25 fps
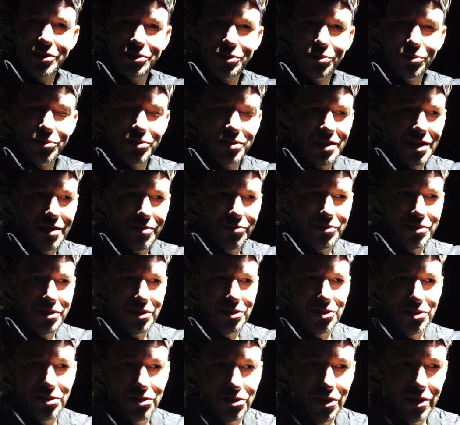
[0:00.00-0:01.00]
electrical stuff
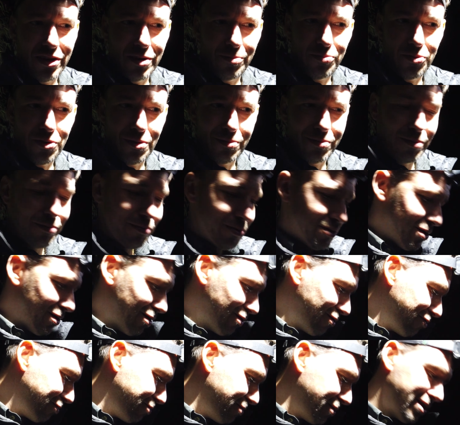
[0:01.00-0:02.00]
so just trying to problem
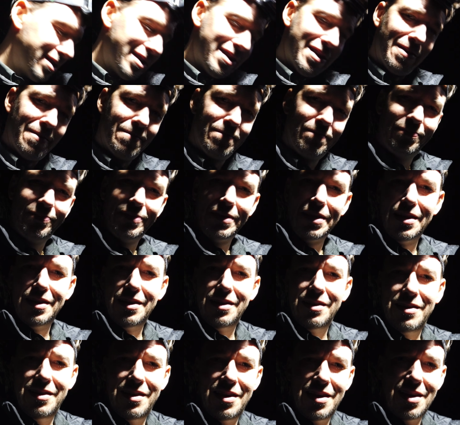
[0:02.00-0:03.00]
solve but um,
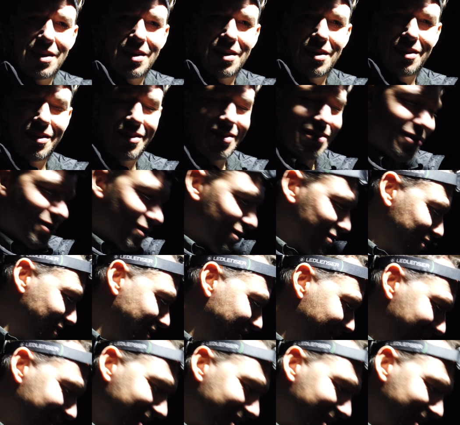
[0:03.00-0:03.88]
yeah not